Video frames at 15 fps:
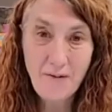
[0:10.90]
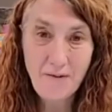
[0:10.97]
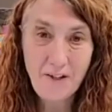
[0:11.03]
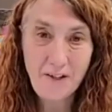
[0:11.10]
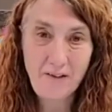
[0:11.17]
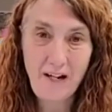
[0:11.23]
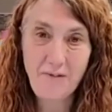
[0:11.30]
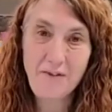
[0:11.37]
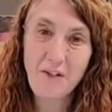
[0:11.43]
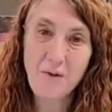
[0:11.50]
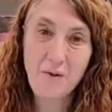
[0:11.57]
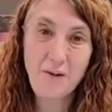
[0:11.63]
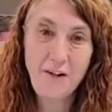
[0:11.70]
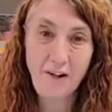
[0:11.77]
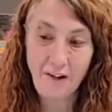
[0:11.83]
me for the Crafty
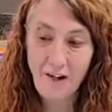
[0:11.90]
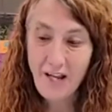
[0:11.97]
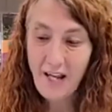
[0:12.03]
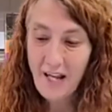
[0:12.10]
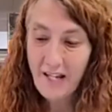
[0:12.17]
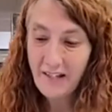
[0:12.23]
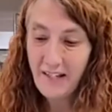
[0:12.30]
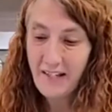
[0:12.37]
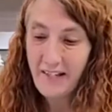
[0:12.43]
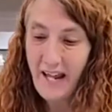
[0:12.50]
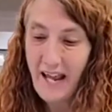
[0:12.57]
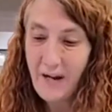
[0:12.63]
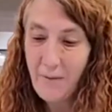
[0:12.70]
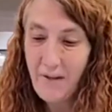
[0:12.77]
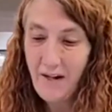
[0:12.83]
Corner.
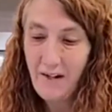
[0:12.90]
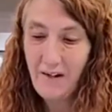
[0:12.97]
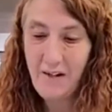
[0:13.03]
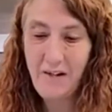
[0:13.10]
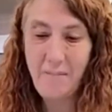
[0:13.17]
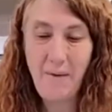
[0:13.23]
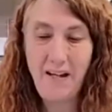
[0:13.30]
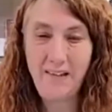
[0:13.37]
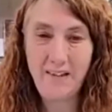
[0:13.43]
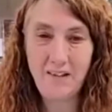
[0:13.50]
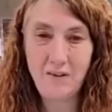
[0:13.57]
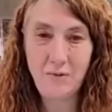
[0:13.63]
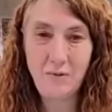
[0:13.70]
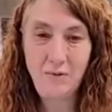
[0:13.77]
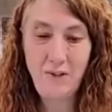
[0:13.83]
Today, we are going to make
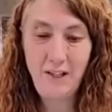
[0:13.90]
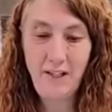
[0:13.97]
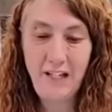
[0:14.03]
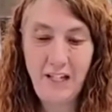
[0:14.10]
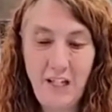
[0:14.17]
this really